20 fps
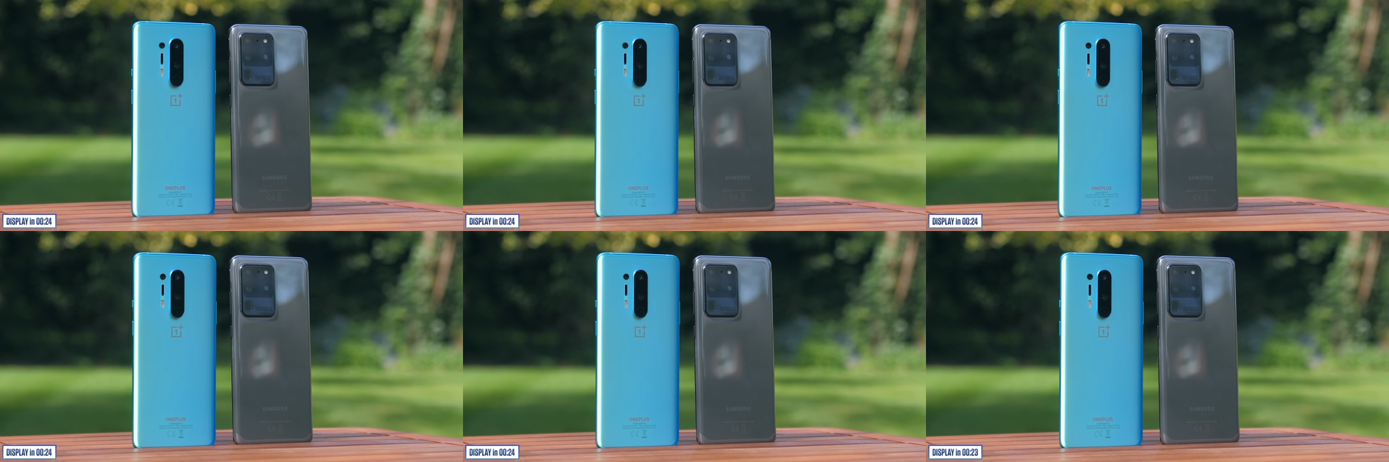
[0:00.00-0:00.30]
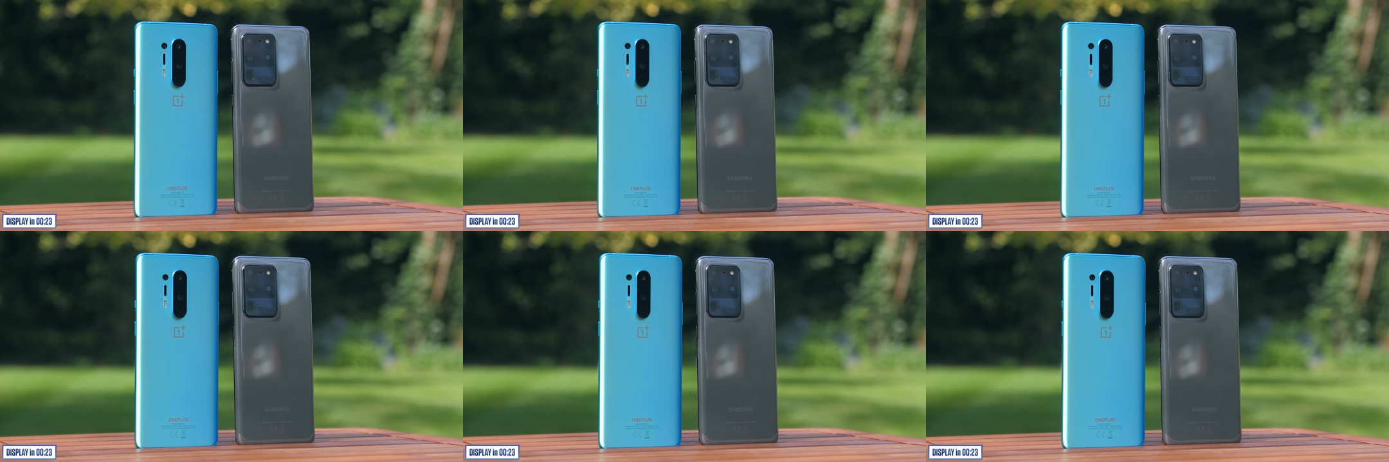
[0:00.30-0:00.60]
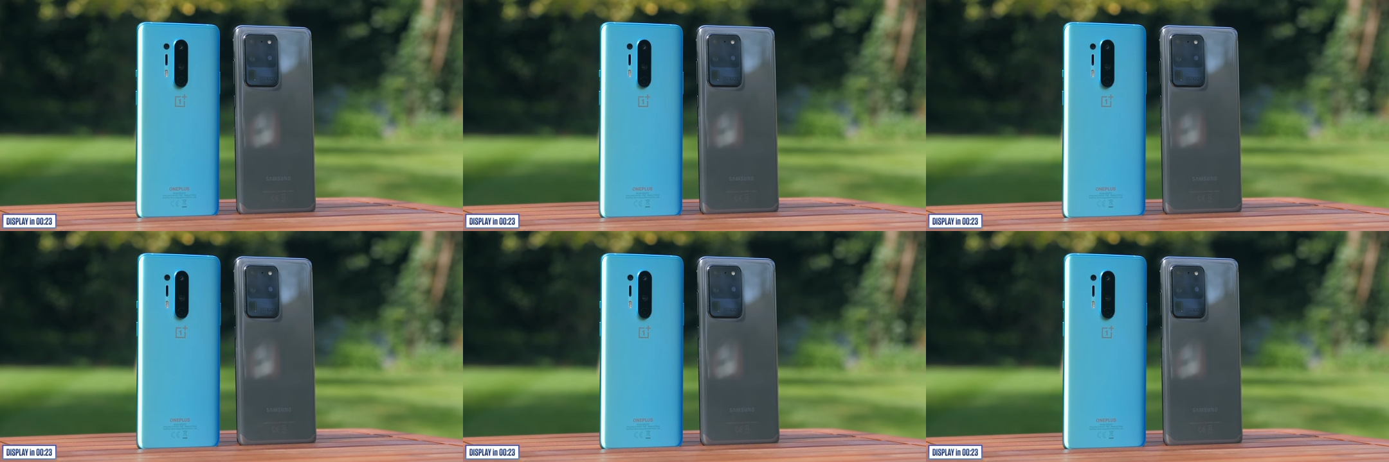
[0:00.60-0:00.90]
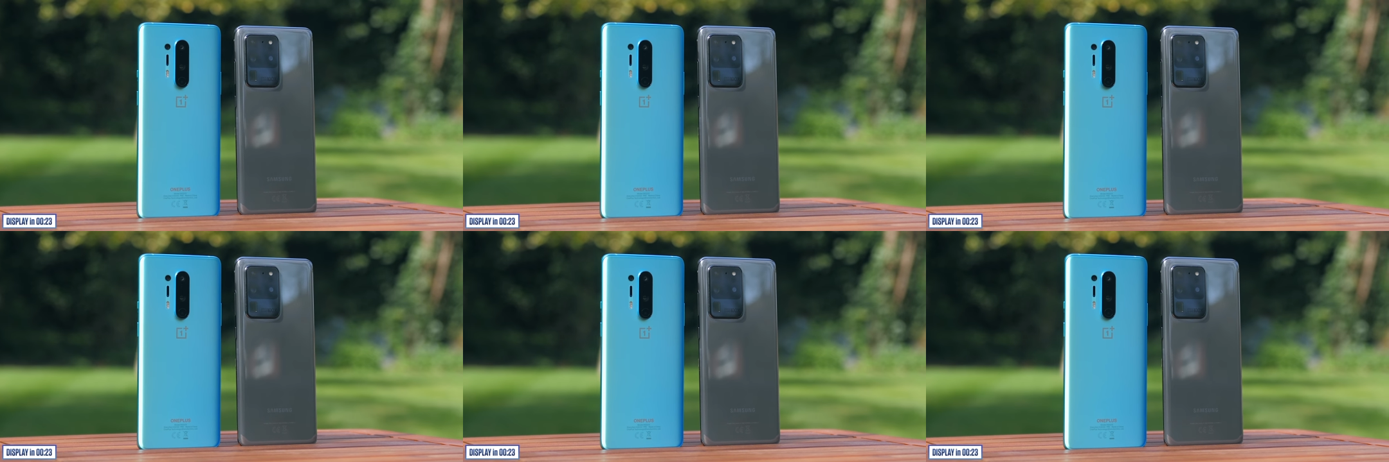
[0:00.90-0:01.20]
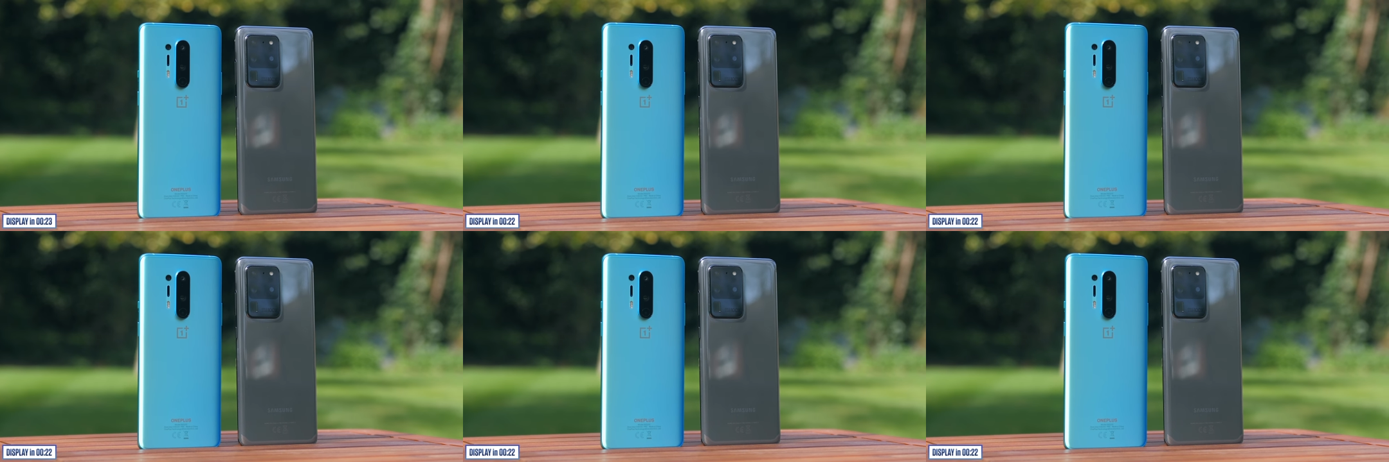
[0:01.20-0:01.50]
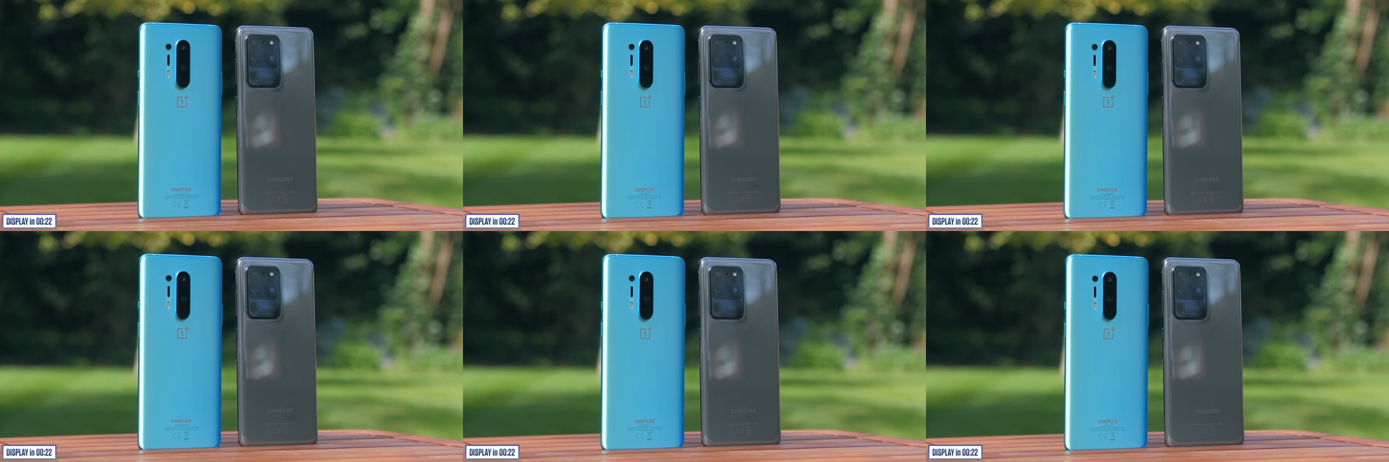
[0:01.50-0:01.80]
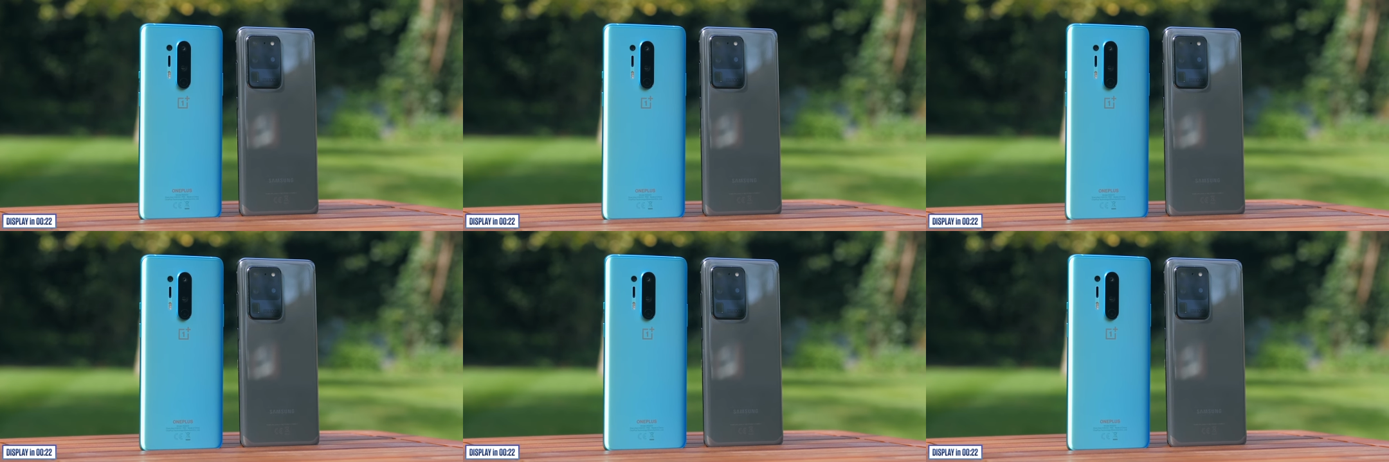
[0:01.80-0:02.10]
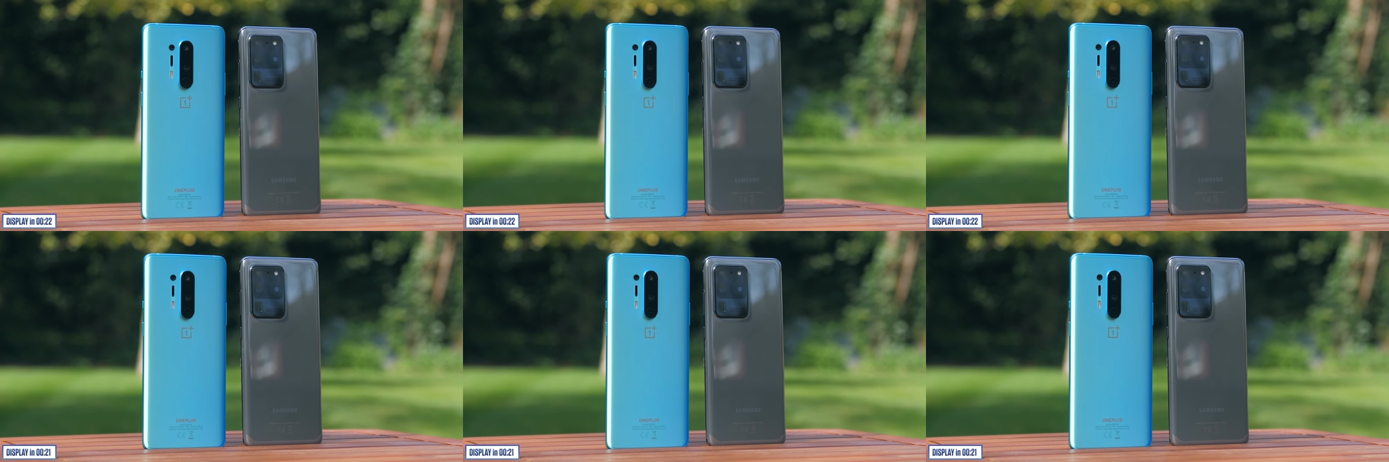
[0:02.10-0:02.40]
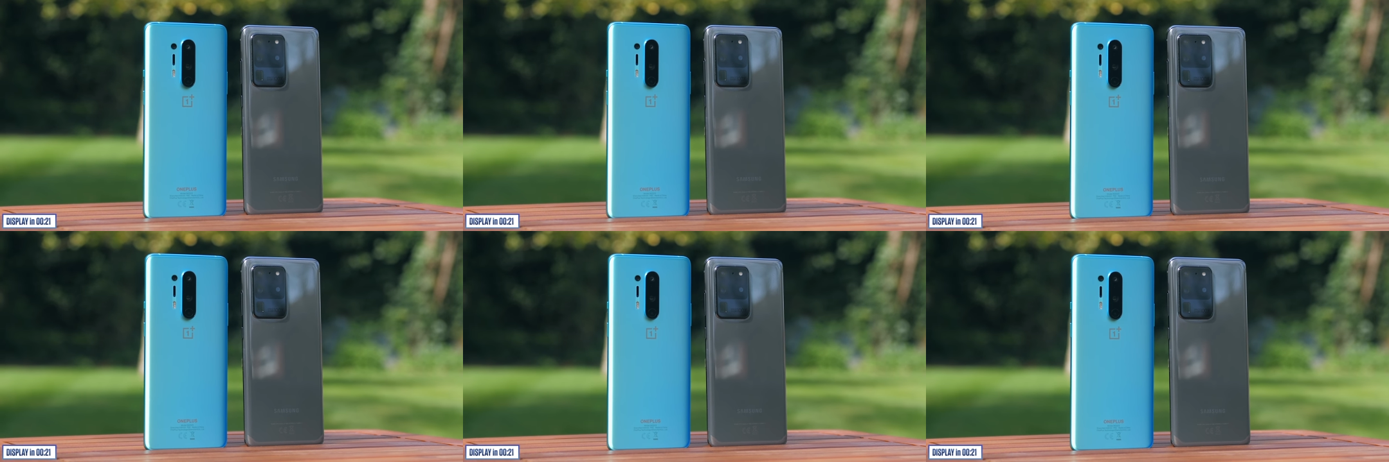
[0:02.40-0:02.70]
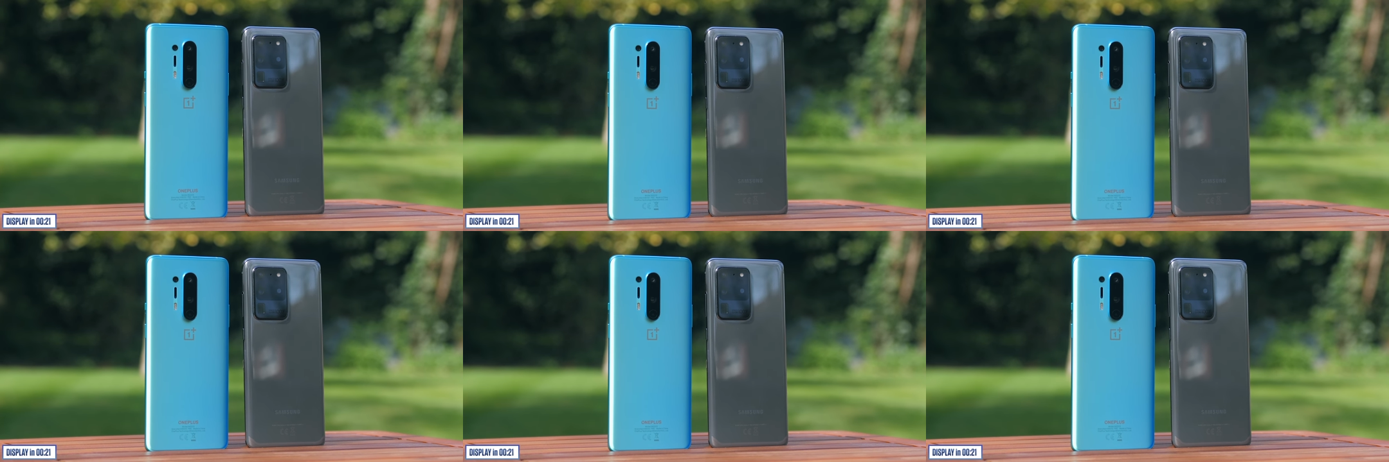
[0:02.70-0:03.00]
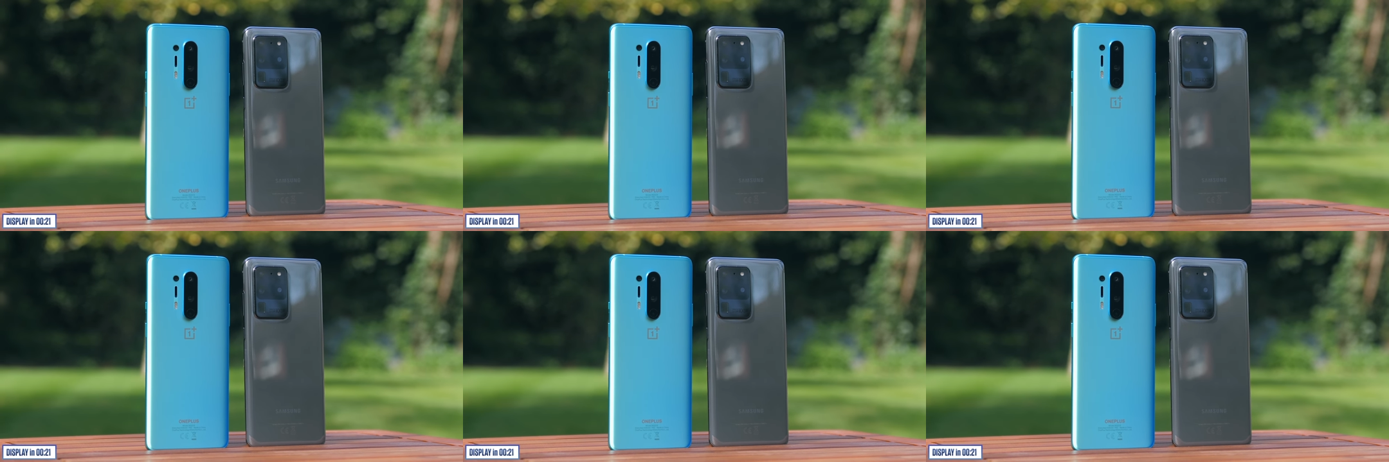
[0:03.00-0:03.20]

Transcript: No face is visible, so there are no lips to read.